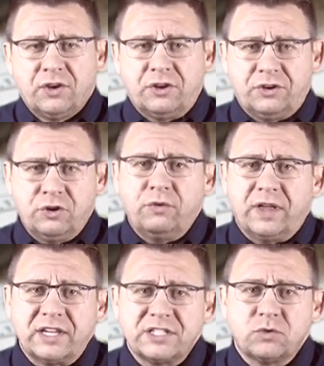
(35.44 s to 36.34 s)
To do
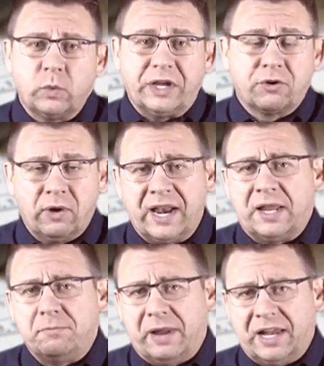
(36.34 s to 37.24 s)
this, we
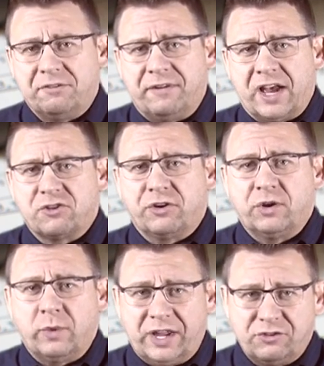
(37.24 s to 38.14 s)
credit
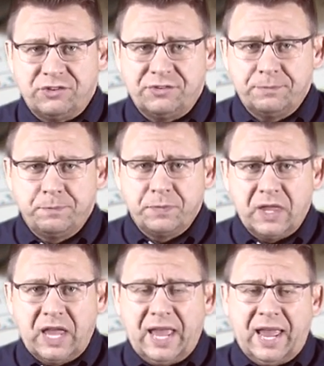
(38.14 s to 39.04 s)
manufacturing wages
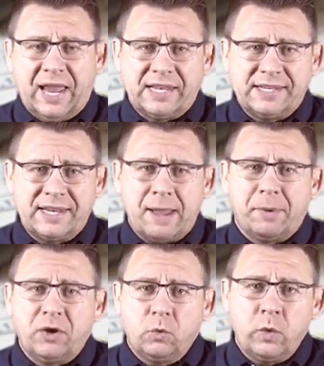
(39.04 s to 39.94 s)
and
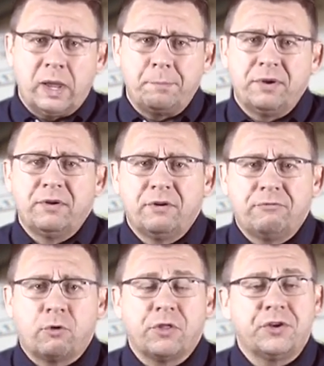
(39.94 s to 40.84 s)
debit WIP
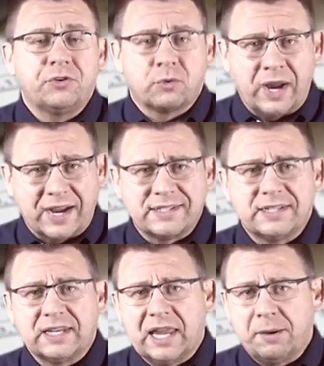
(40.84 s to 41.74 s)
for the direct
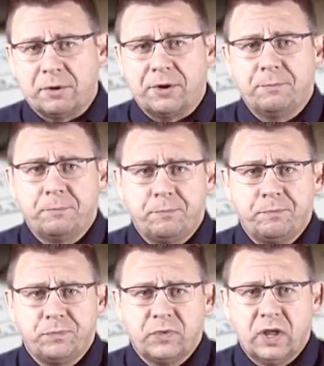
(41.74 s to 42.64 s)
labor.
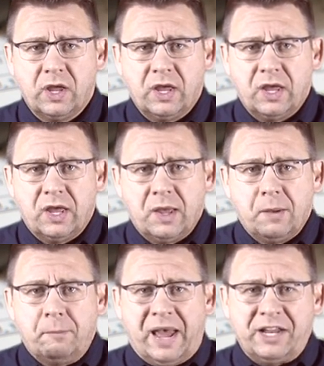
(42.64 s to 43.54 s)

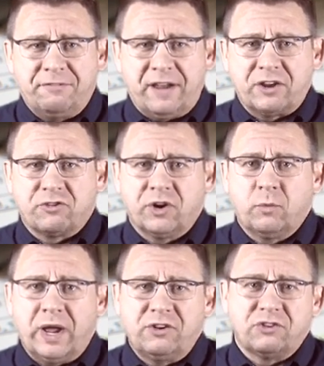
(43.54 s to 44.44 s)

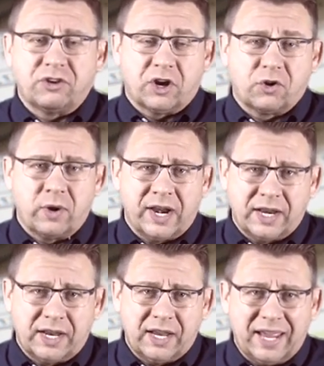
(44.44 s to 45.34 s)
Manufacturing wages are
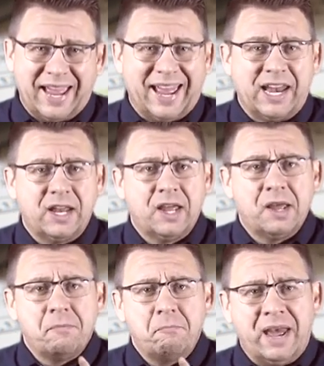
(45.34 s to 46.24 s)
credited and
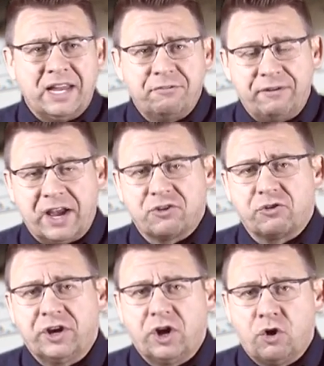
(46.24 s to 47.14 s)

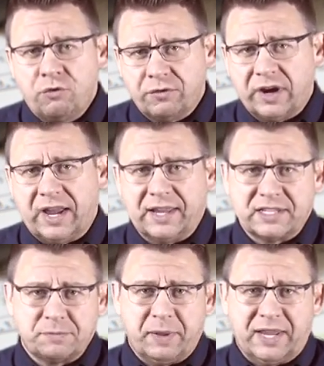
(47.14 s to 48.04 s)
manufacturing overhead
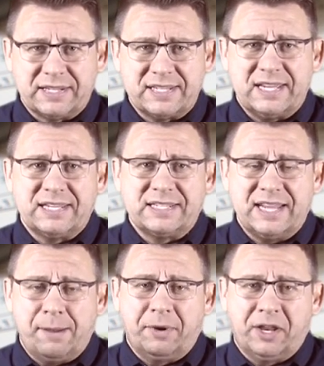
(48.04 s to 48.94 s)
expense is
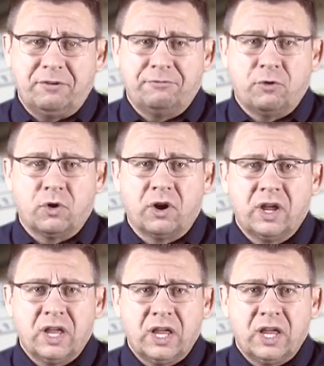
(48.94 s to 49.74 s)
debited for